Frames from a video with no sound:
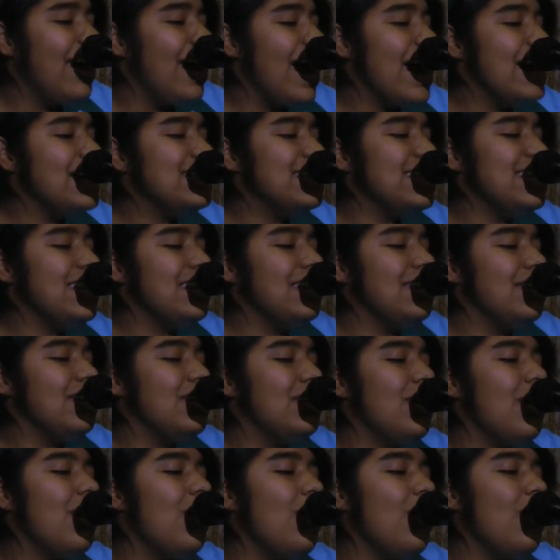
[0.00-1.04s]
I didn't
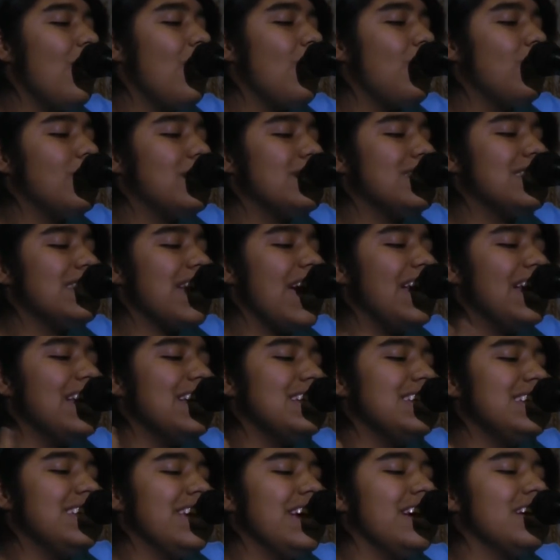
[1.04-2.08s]
know. The
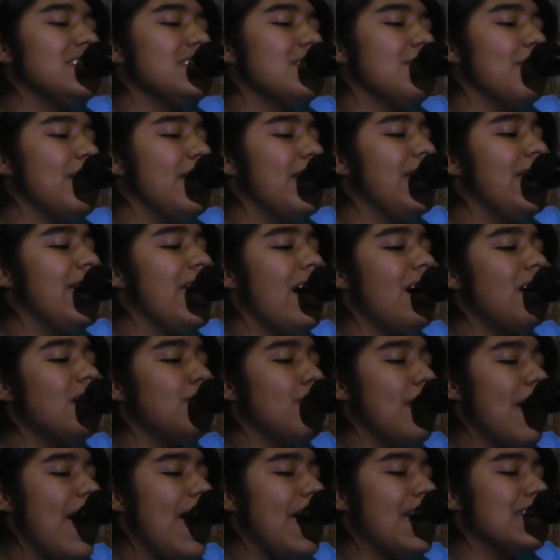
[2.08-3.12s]
silent tears are being held
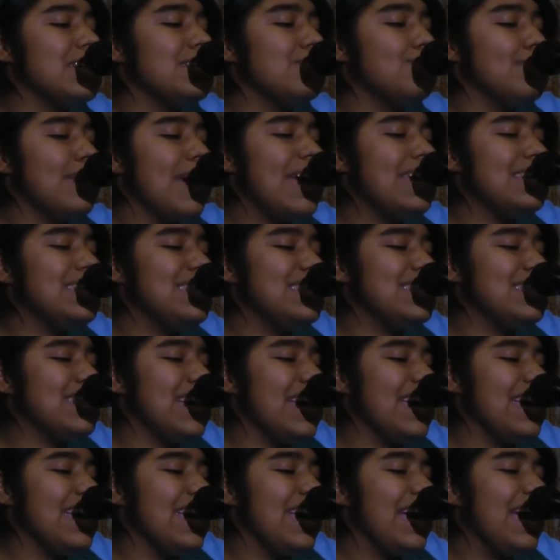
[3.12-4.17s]
back as best as
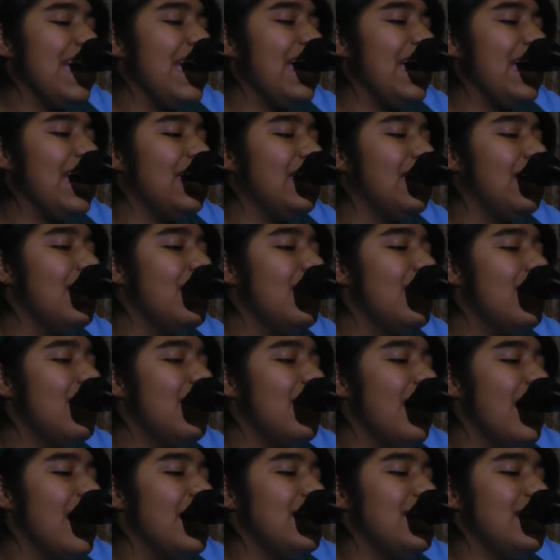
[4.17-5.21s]
I can.
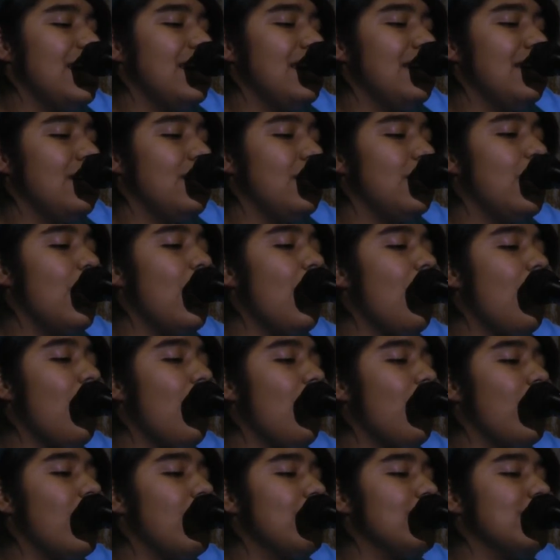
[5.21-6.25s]
I didn't
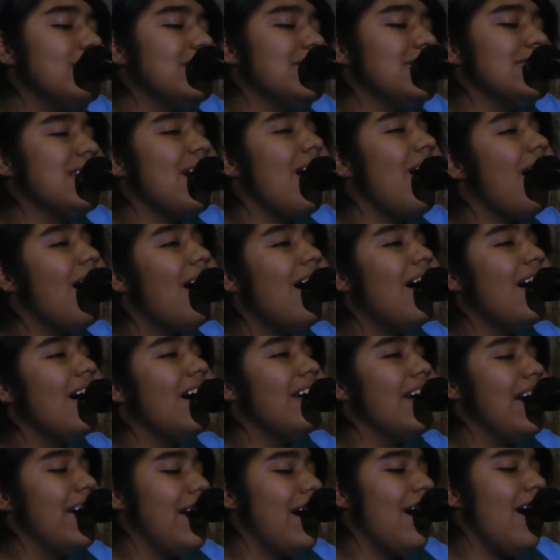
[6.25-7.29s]
know it was this
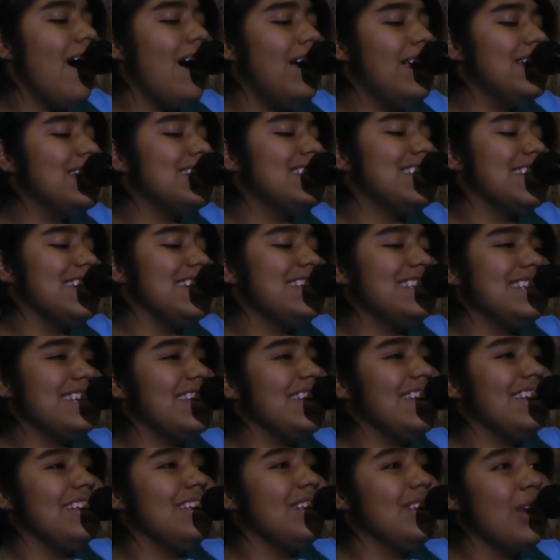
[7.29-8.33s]
hard. I honestly
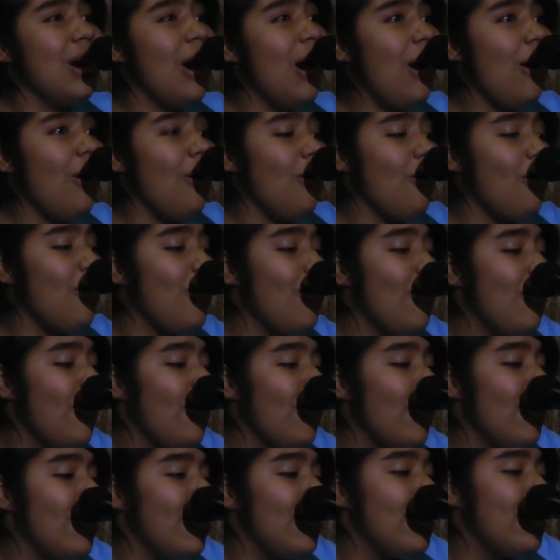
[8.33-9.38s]
didn't know.
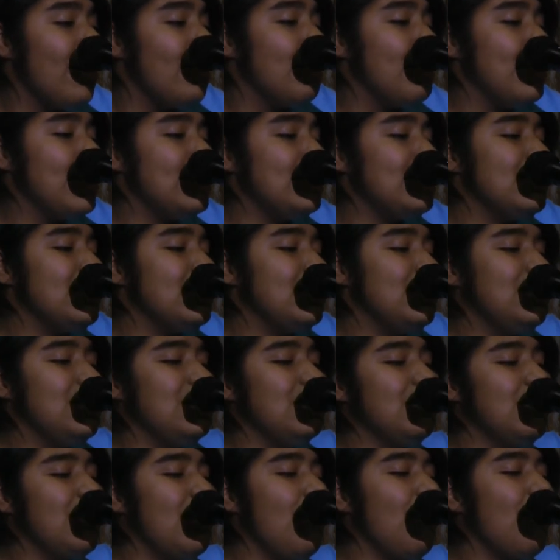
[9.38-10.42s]
But
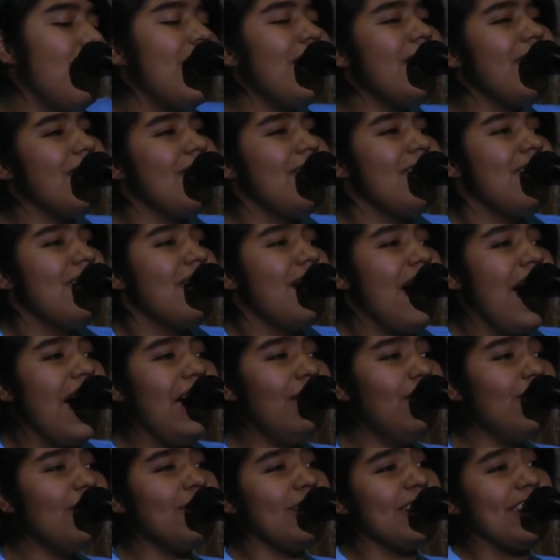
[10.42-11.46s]
you know what? I
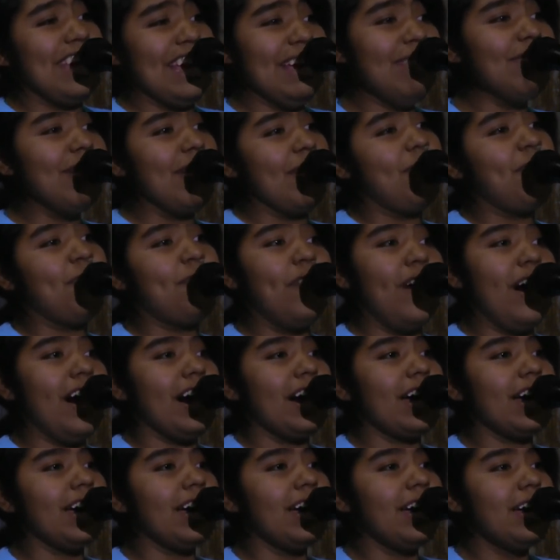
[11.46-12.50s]
don't give a
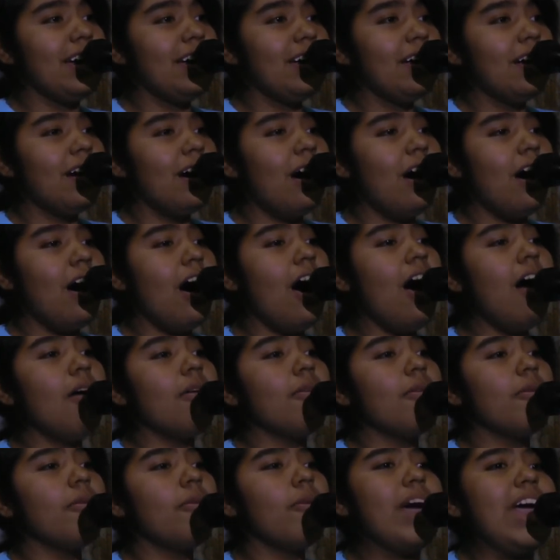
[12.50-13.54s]
fuck. Yeah.
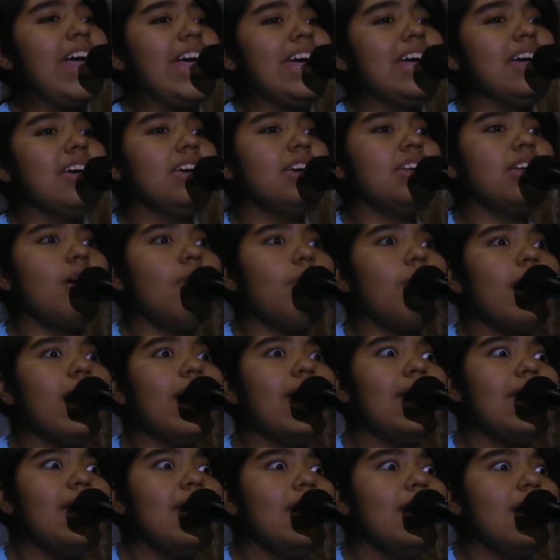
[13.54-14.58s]
Oh, wait, you know
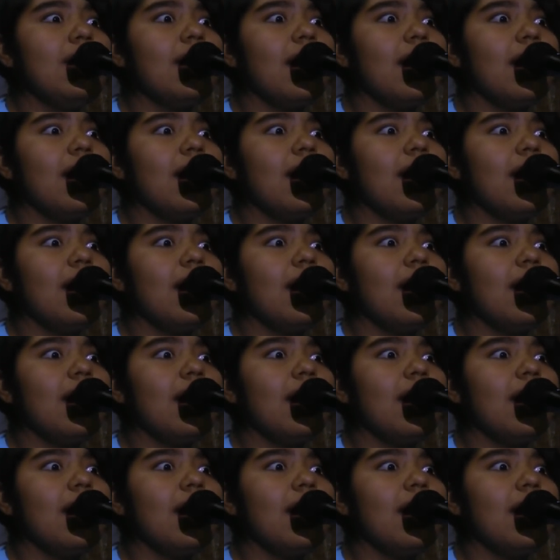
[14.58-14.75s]
what?